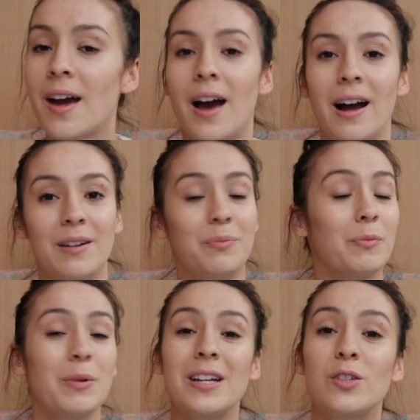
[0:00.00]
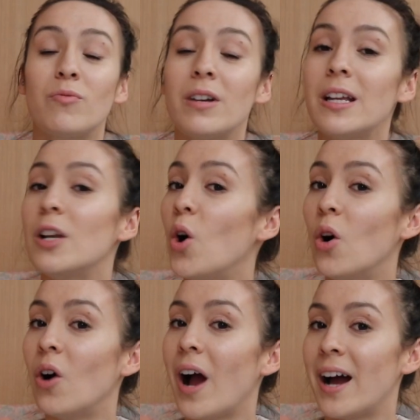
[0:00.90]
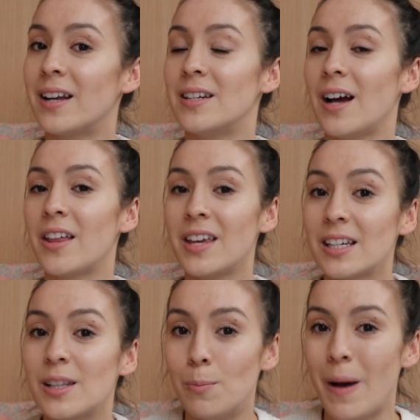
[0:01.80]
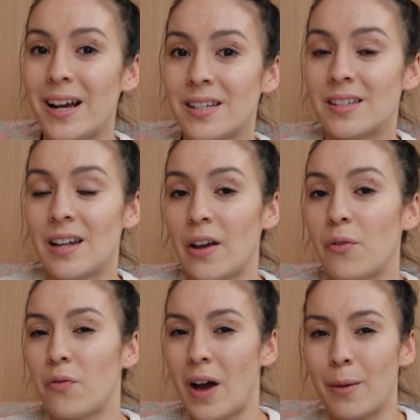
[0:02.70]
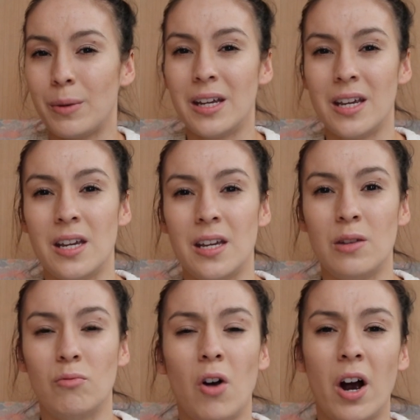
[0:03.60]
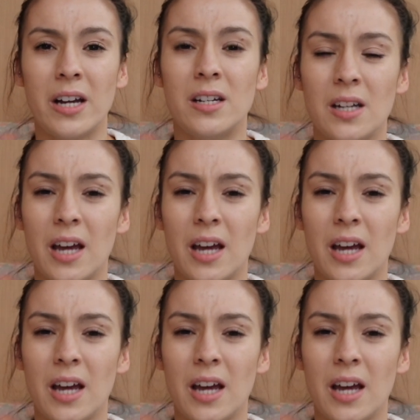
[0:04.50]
But it's really long, and I think it's the best like family ride.